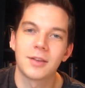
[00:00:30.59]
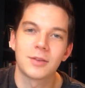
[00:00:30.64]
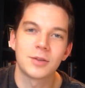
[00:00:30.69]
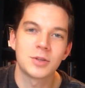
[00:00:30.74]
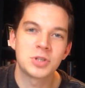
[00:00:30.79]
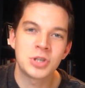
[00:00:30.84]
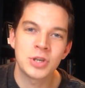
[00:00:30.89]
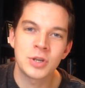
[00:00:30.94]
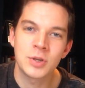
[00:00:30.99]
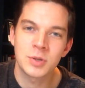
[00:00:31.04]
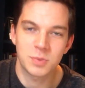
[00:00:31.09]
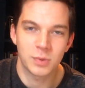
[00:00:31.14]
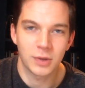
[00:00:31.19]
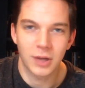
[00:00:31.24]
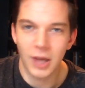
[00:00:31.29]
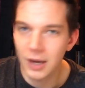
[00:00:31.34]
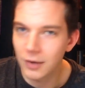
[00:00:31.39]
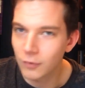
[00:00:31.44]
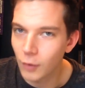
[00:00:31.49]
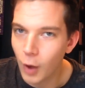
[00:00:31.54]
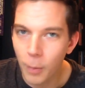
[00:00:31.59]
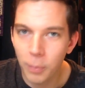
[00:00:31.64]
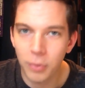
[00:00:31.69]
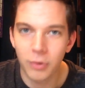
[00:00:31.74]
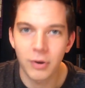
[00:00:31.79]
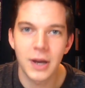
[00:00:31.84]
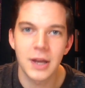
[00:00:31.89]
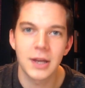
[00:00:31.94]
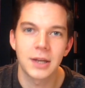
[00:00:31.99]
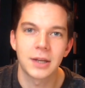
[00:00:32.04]
the Jews were kind of
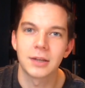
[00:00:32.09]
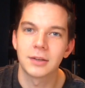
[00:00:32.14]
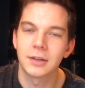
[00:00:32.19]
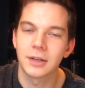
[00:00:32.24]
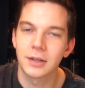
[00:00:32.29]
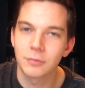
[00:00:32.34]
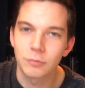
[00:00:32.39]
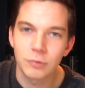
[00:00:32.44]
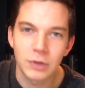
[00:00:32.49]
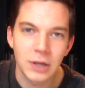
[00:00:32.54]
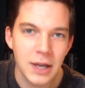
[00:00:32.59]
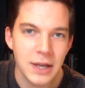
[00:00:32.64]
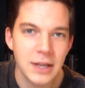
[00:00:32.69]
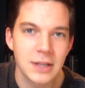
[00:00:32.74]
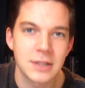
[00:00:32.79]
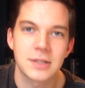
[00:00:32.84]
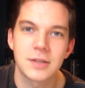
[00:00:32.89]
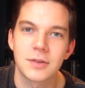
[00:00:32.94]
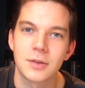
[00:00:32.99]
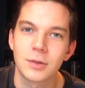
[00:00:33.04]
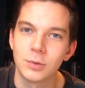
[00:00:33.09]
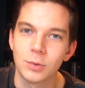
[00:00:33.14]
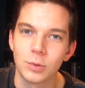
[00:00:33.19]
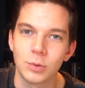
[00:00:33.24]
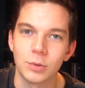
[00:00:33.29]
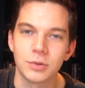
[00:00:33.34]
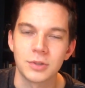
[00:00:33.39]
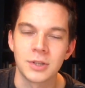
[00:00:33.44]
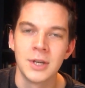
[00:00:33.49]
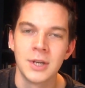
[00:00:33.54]
operating and, and relating to the
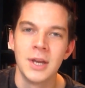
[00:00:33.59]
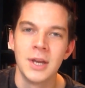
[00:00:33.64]
Lord.